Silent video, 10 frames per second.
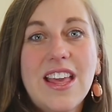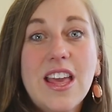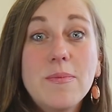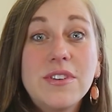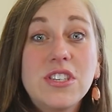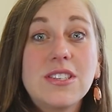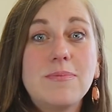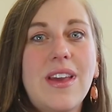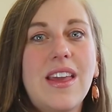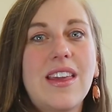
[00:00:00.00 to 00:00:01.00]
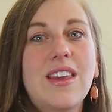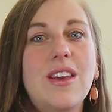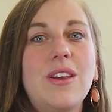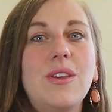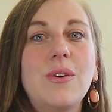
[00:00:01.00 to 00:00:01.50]
Images make
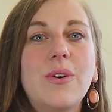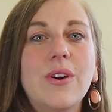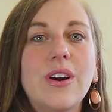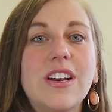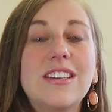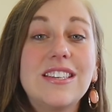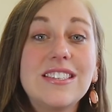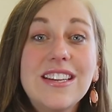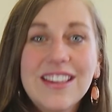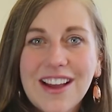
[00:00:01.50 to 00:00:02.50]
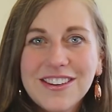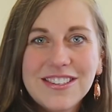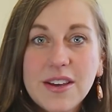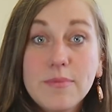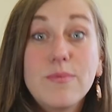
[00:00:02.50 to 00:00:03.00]
your existing
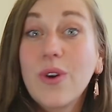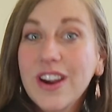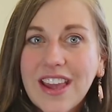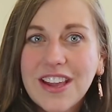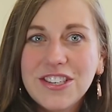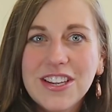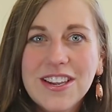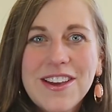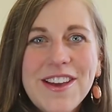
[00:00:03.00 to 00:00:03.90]
content more engaging,